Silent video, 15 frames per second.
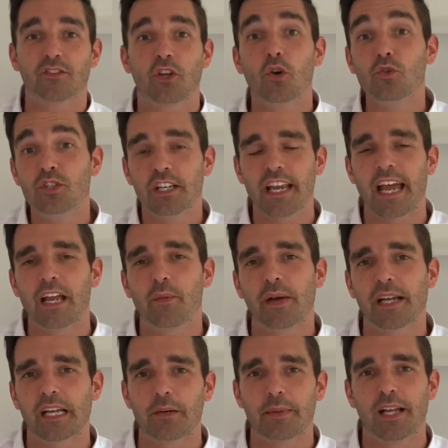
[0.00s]
So today
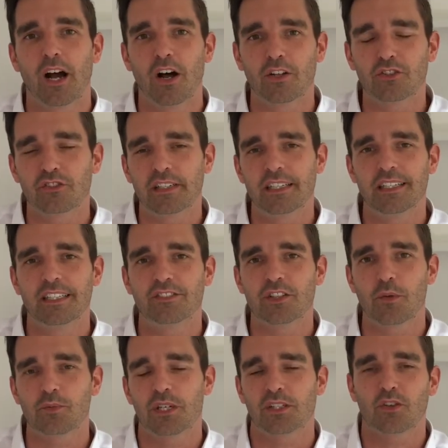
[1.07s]
we're going to be answering the
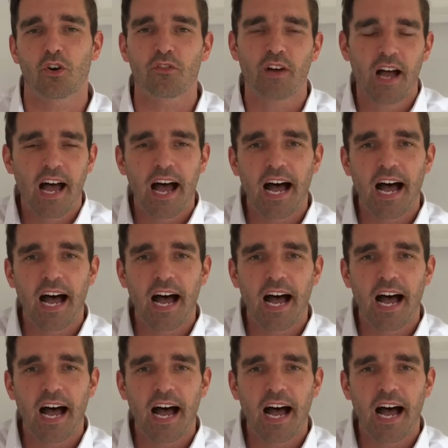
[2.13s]
subject of